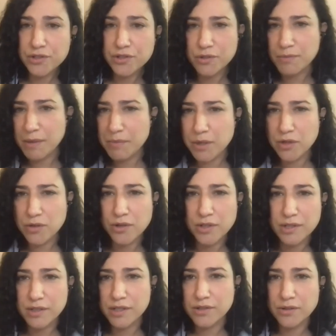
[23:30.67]
So maybe you
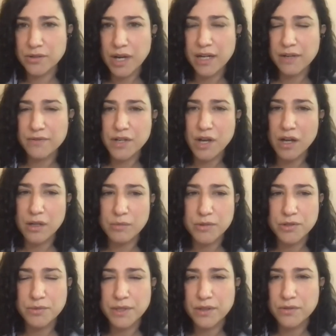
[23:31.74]
could, kind of toggle
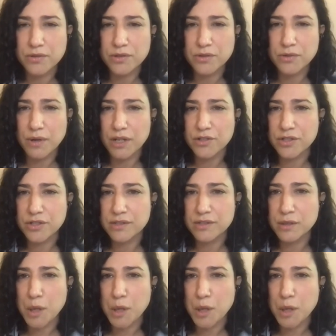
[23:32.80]
between those two questions.